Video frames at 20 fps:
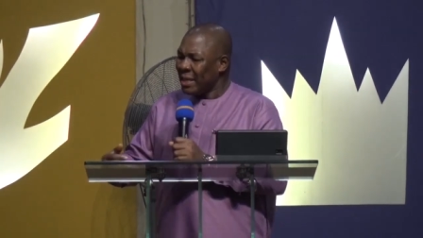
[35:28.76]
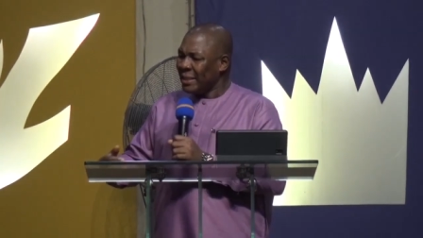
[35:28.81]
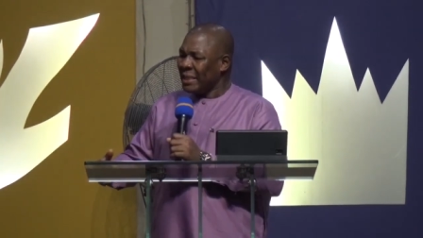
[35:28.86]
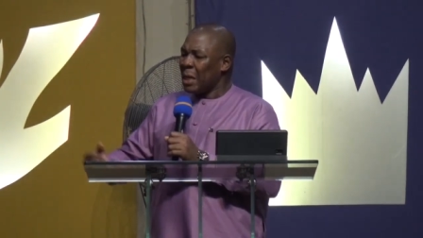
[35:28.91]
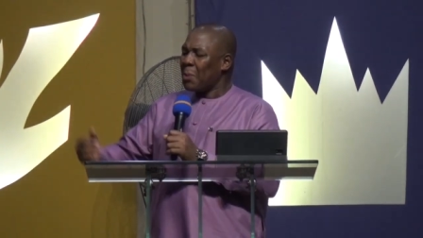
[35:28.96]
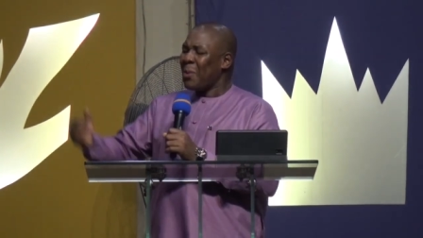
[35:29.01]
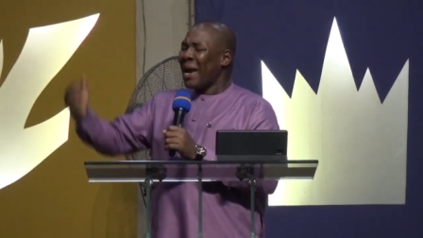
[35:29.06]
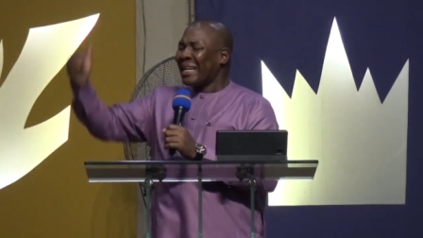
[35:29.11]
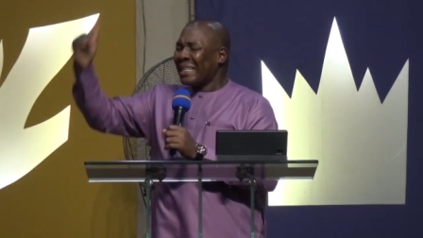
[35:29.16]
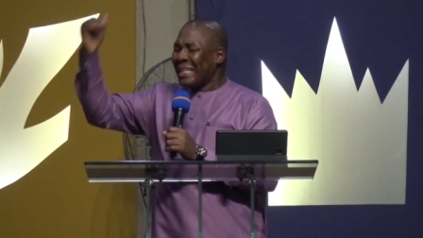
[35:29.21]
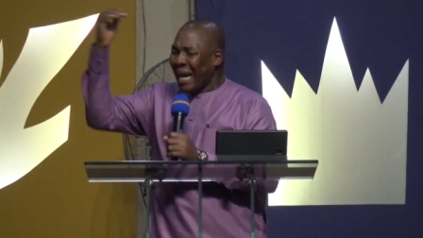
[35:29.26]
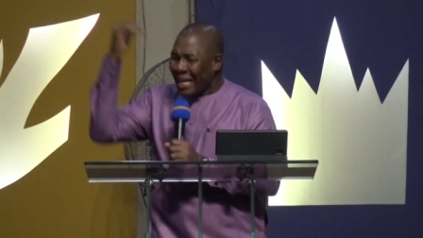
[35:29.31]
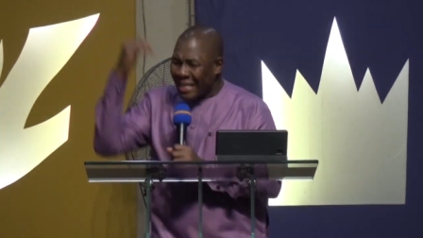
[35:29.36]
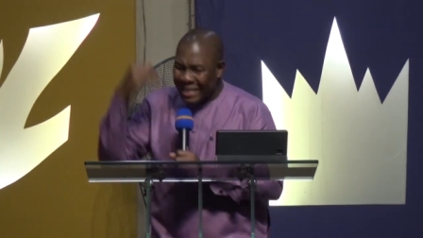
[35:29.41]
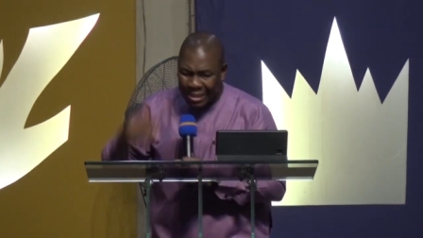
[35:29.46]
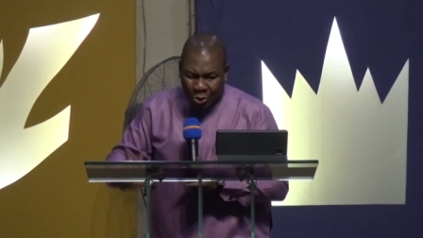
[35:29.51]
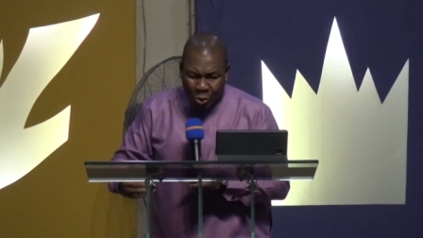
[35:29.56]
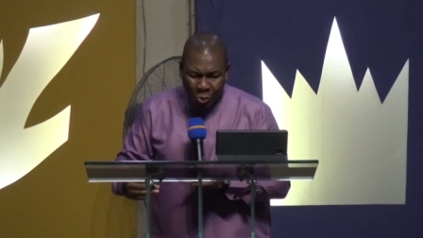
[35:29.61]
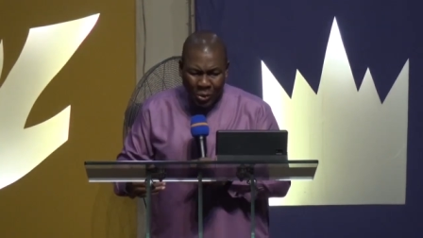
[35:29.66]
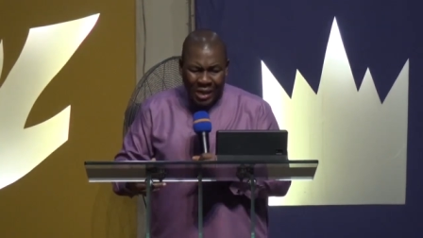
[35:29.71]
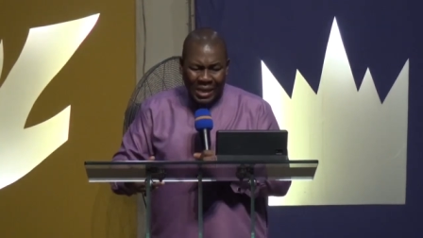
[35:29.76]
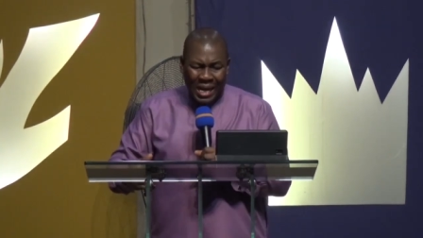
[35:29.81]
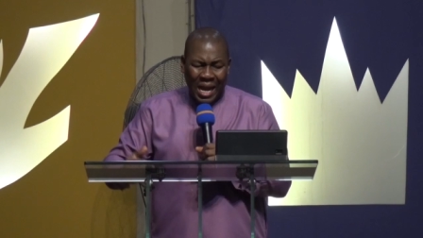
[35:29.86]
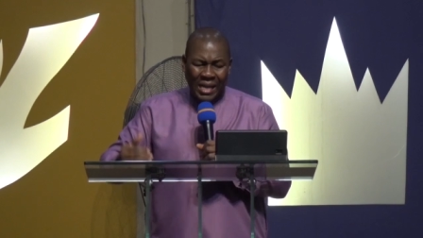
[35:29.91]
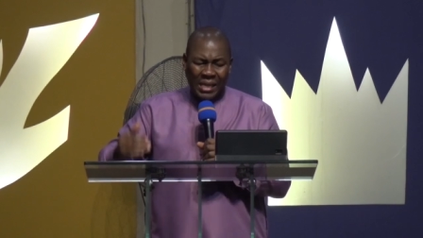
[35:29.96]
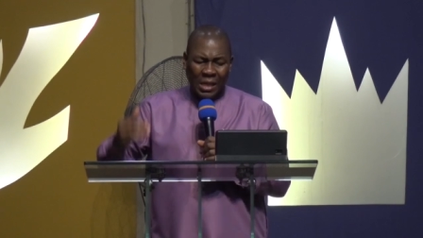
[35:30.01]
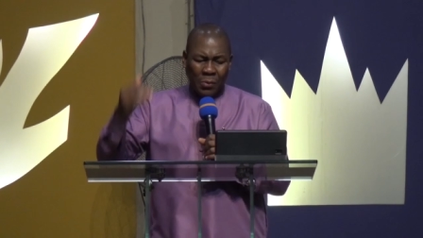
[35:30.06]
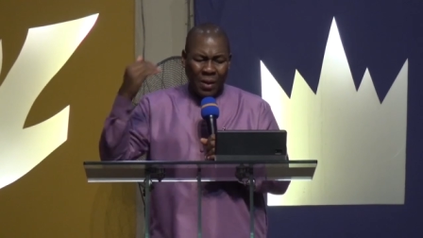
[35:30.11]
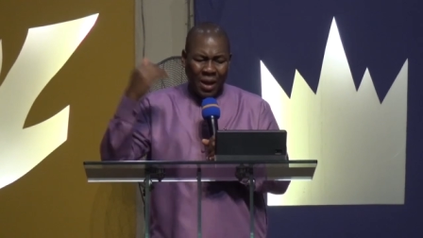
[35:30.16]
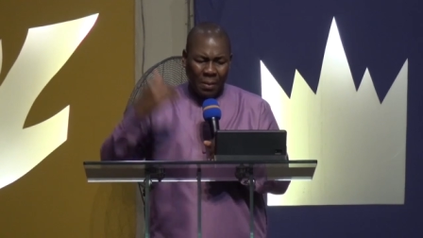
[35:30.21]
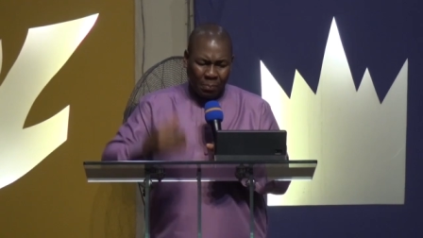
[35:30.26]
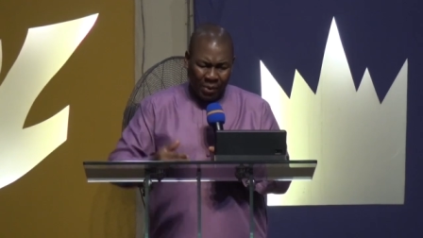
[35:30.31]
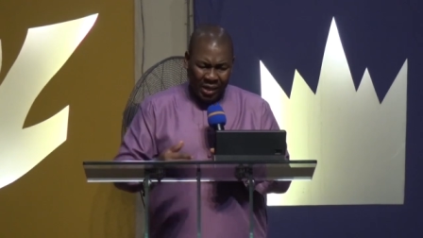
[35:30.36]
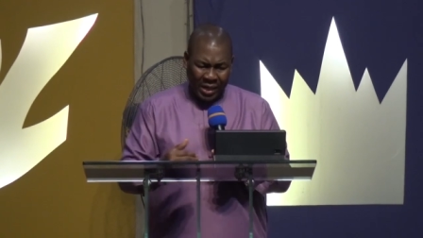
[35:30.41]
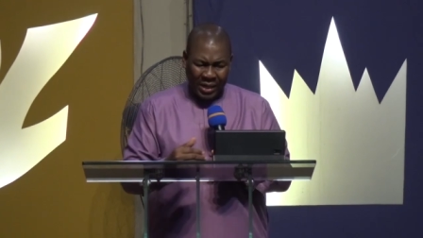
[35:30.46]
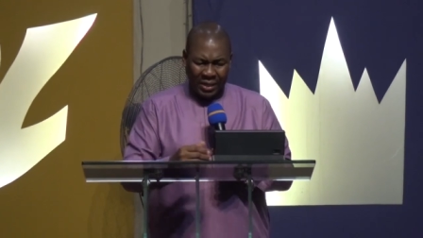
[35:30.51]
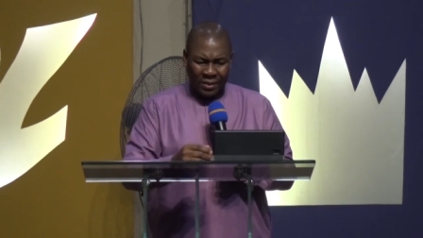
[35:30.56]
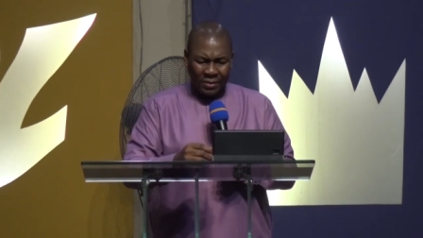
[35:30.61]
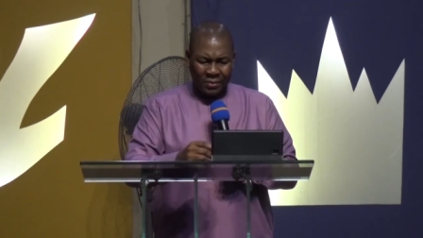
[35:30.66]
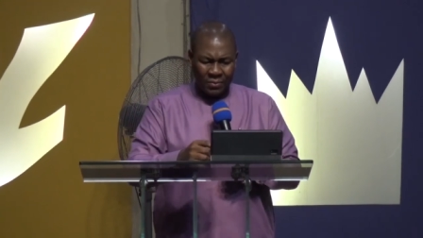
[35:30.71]
they were gathering together, they were
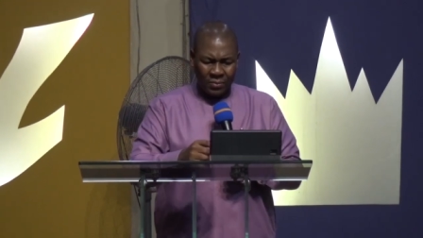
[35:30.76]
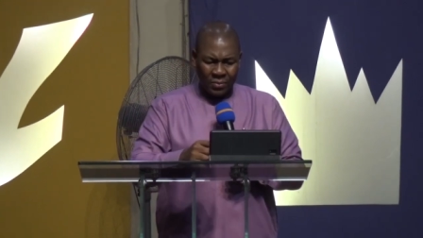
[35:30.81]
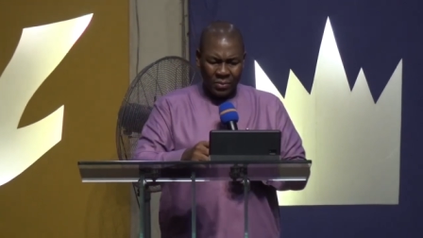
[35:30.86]
praying.